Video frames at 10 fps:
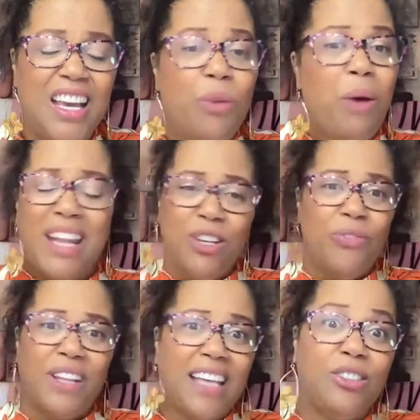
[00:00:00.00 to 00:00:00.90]
Why do you
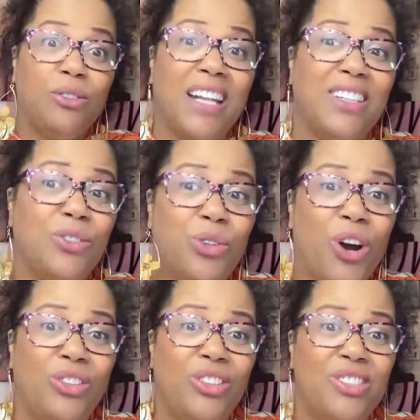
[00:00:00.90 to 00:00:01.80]
feel like you got to do it
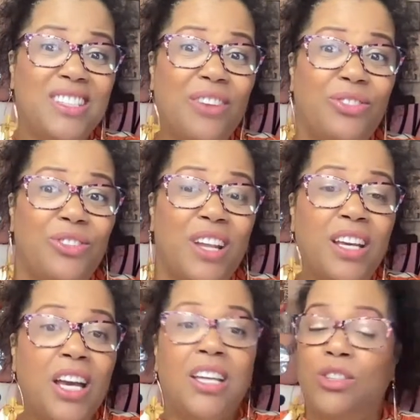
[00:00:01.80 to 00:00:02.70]
all yourself?
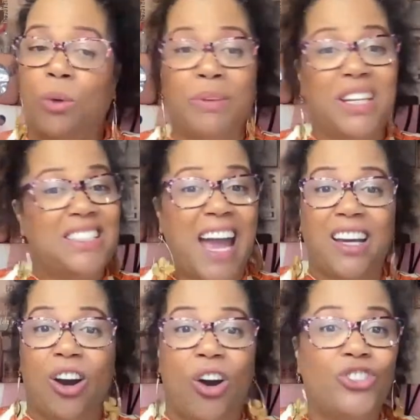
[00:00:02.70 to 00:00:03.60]
Don't be a jack
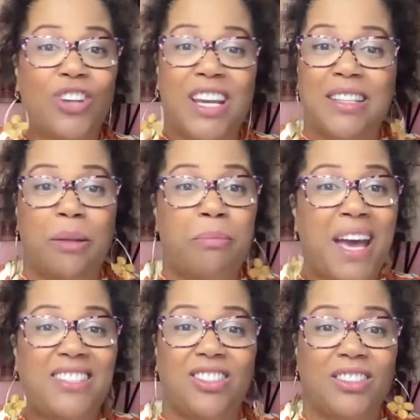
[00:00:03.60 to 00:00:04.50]
of all trades and a
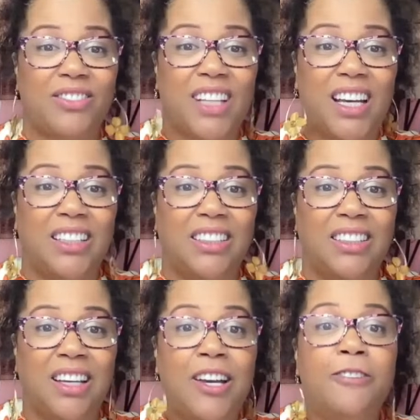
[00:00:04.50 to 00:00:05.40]
master of none.
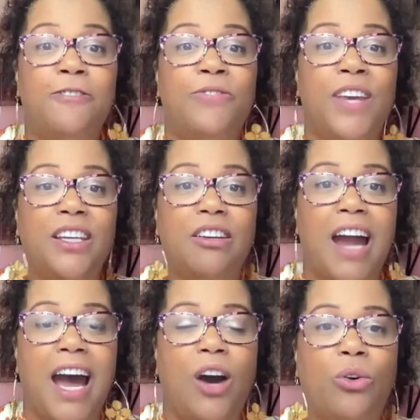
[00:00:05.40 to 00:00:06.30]
Figure
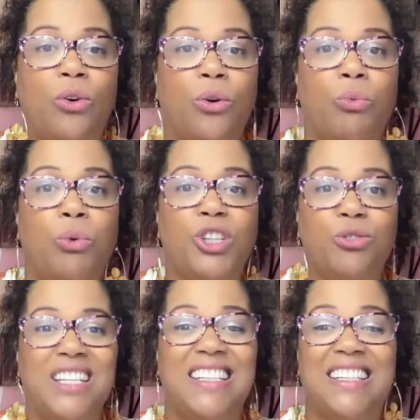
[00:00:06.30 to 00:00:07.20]
out what you
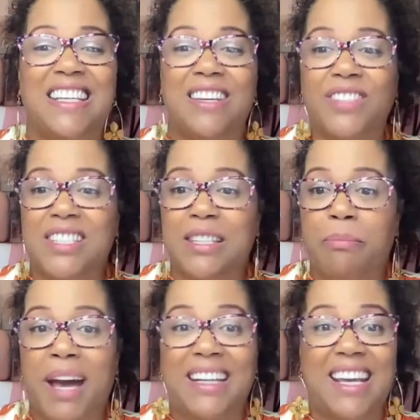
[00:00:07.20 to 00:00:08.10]
need to give to
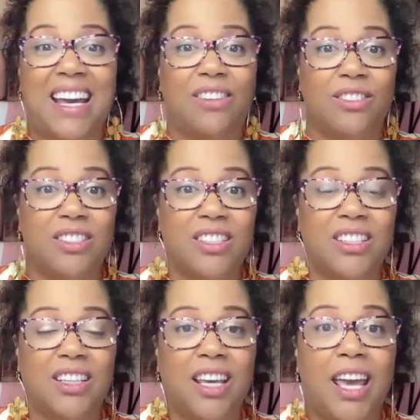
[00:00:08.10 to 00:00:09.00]
somebody else
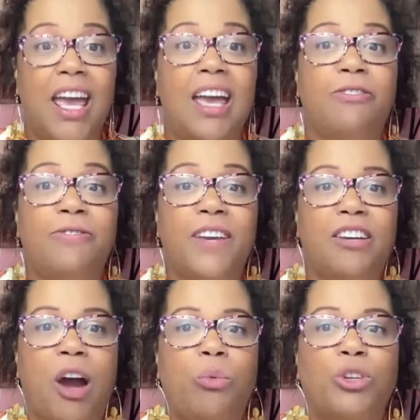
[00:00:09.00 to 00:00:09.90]
and figure
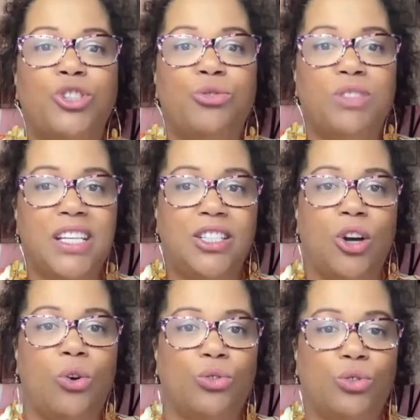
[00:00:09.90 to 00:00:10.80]
out what you need to
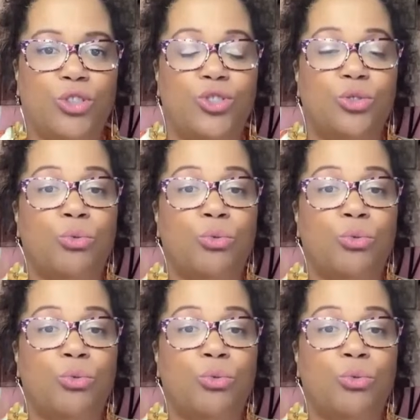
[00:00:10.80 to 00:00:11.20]
hold on to.